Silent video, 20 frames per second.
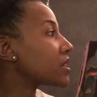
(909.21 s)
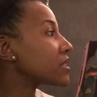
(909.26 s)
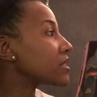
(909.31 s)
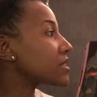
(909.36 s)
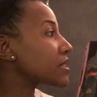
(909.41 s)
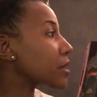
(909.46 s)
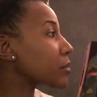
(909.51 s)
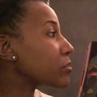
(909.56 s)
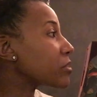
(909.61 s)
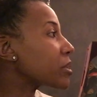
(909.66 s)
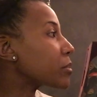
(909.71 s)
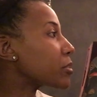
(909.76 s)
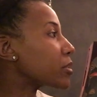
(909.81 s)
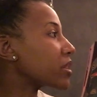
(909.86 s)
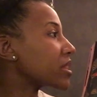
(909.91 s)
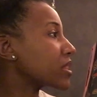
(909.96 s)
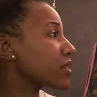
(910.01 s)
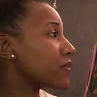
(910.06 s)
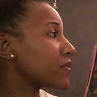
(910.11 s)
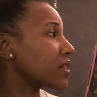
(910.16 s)
Some people
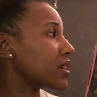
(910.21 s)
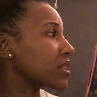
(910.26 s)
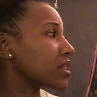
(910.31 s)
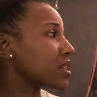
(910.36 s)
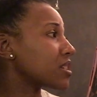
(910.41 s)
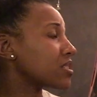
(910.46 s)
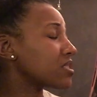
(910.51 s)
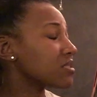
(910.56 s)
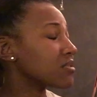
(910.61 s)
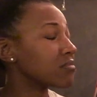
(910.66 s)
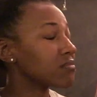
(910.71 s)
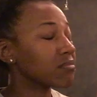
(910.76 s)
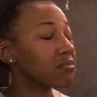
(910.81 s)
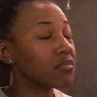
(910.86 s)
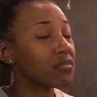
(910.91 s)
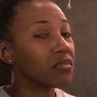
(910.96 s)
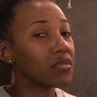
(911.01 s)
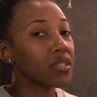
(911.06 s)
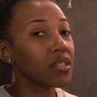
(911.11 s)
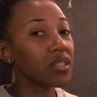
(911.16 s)
in the village
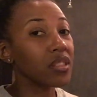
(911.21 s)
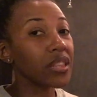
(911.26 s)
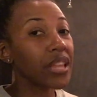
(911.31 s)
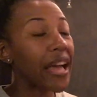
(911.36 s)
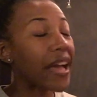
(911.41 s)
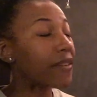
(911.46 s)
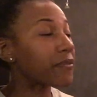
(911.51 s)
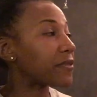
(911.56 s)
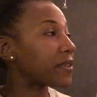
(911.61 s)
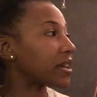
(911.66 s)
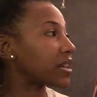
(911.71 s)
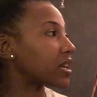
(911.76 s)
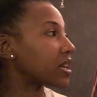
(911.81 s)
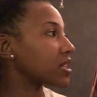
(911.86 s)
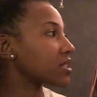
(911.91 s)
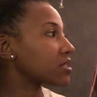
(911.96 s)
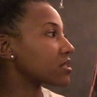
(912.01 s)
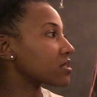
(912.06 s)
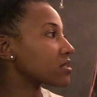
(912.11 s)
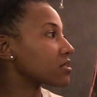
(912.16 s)
laugh at
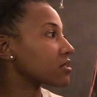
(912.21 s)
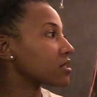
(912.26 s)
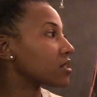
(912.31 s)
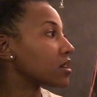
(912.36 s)
us.